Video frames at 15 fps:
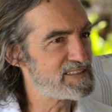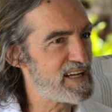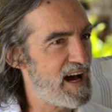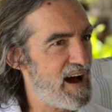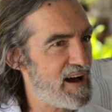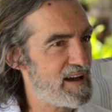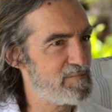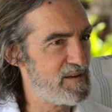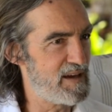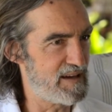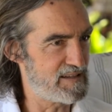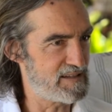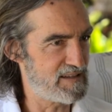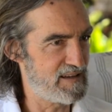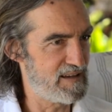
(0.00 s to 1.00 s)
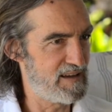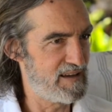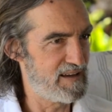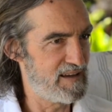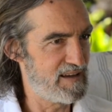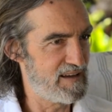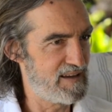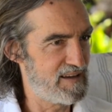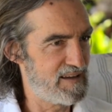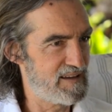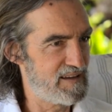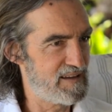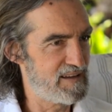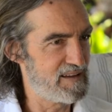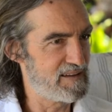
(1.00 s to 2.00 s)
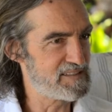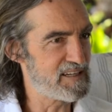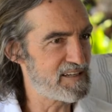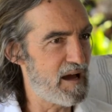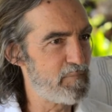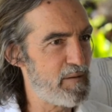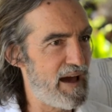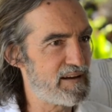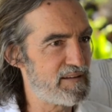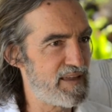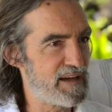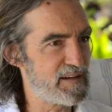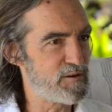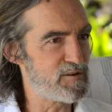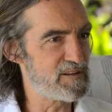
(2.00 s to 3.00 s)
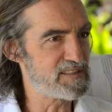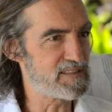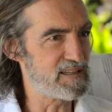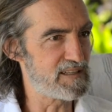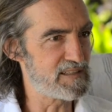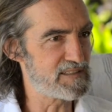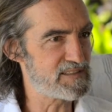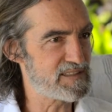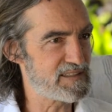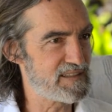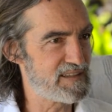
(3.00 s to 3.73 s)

time yet to come out of that chrysalis.